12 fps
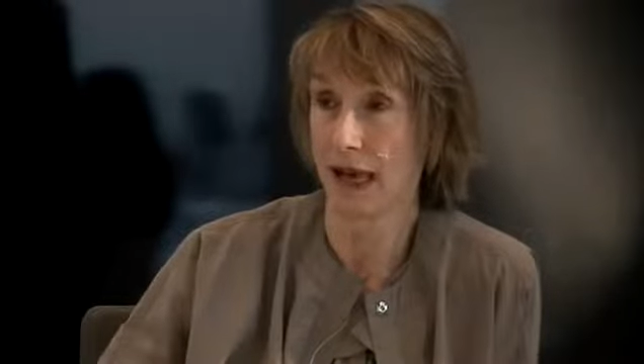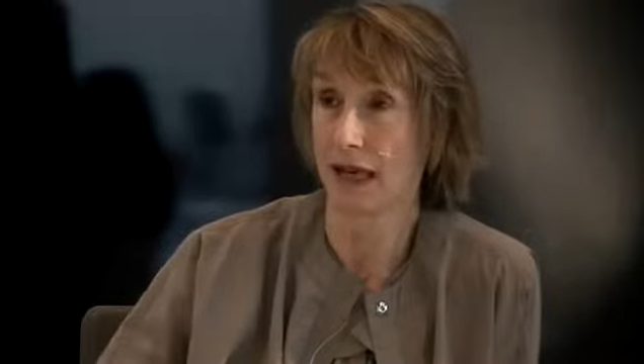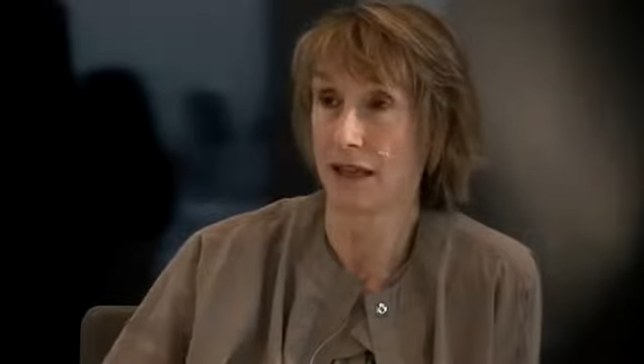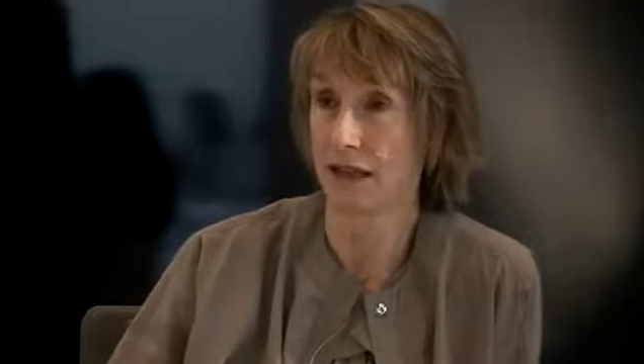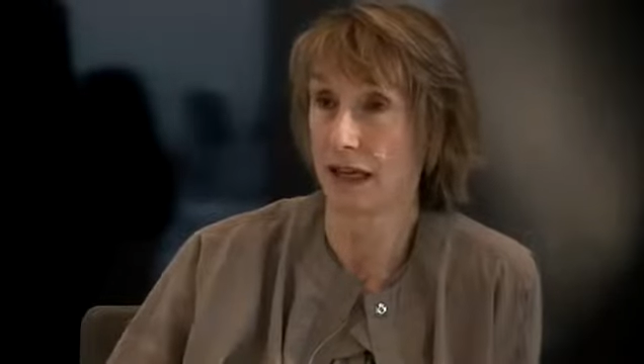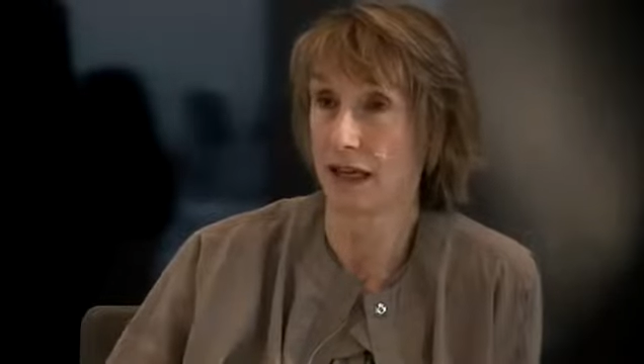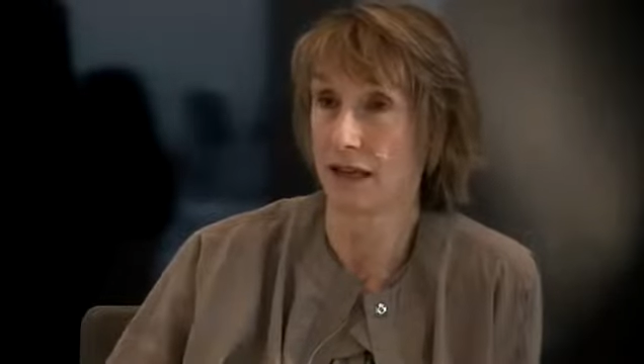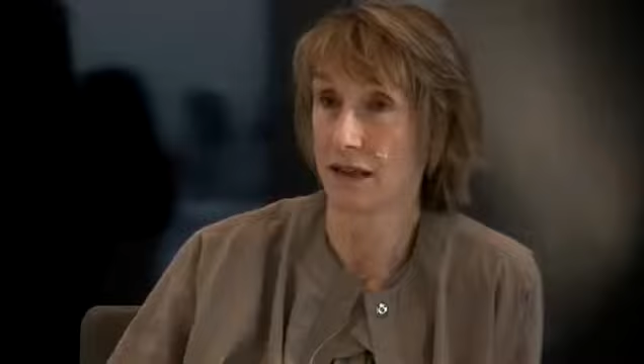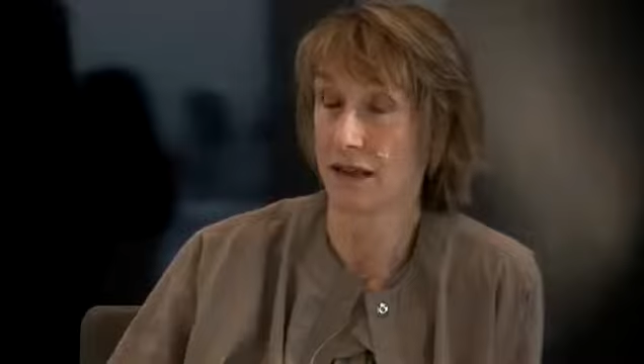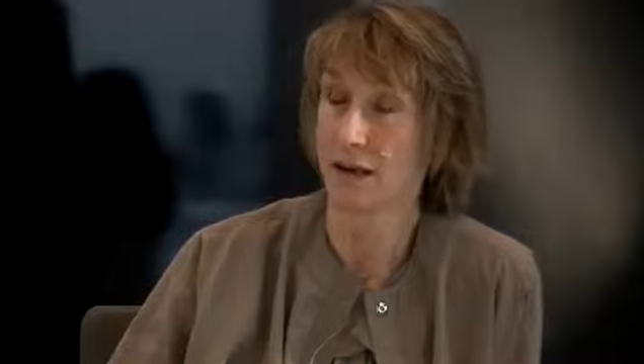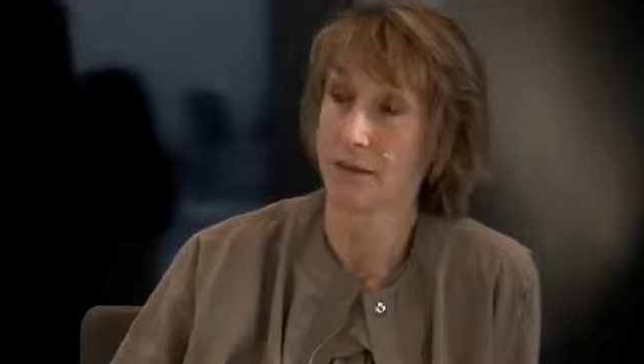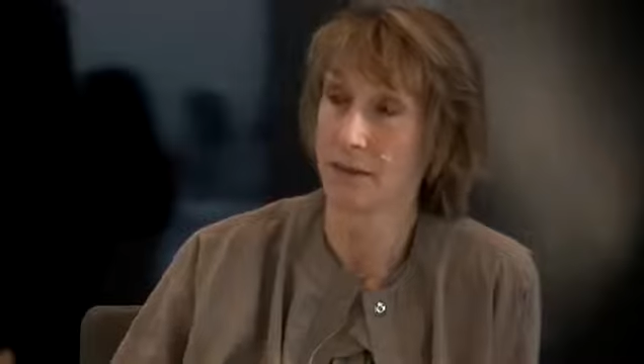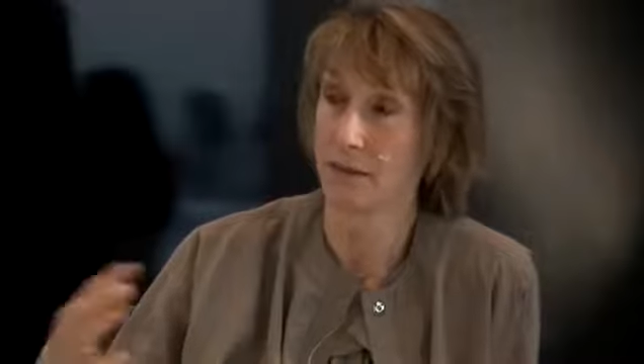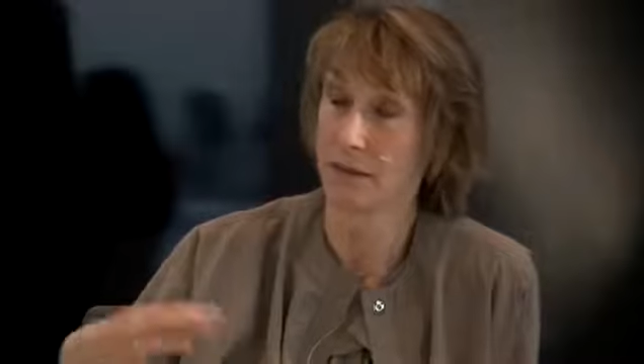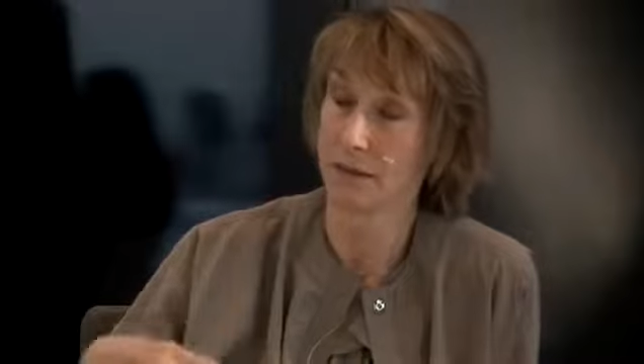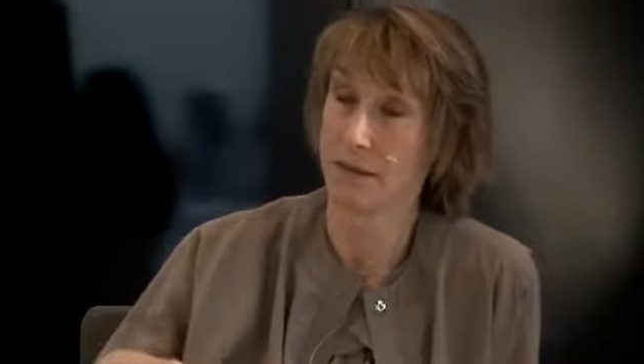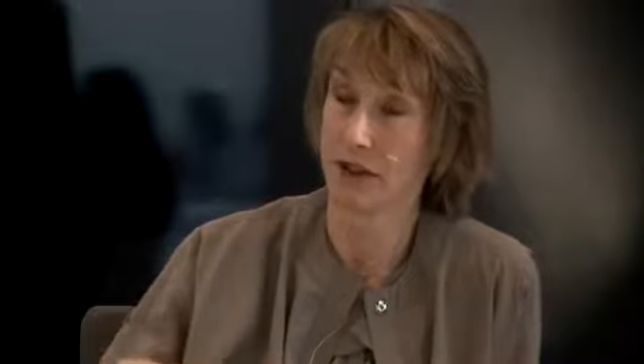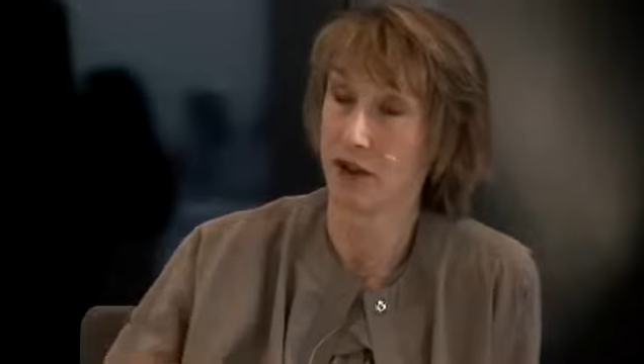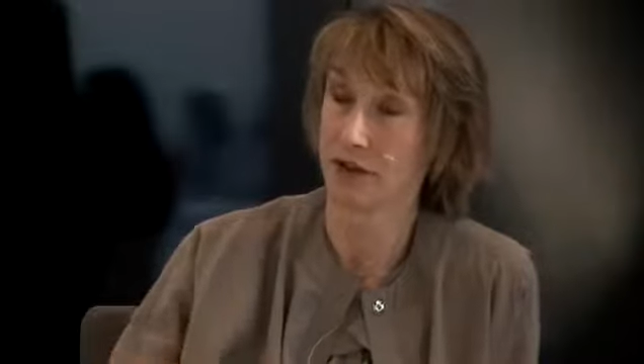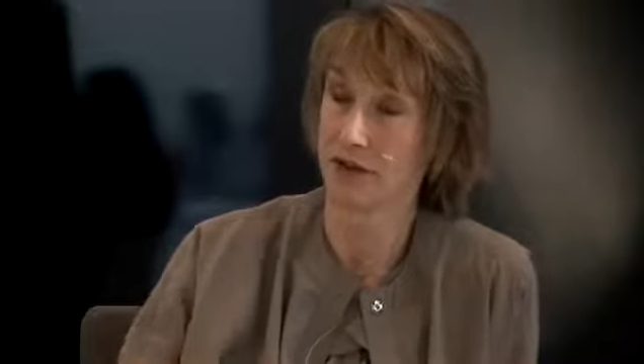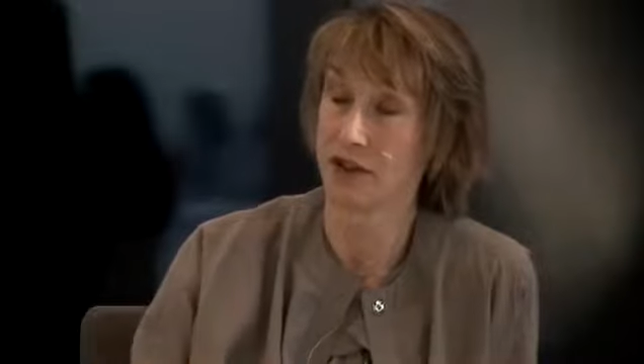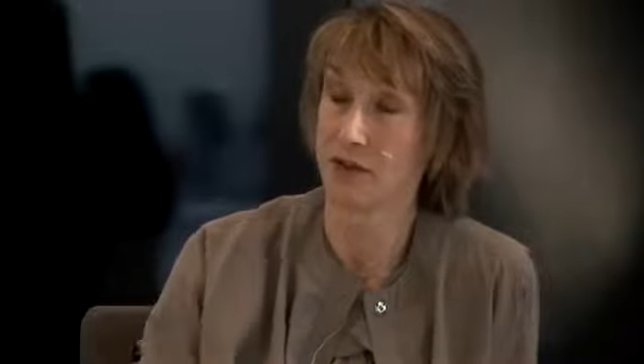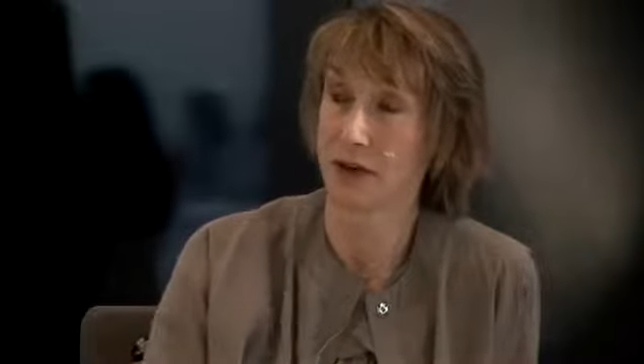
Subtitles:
and then the office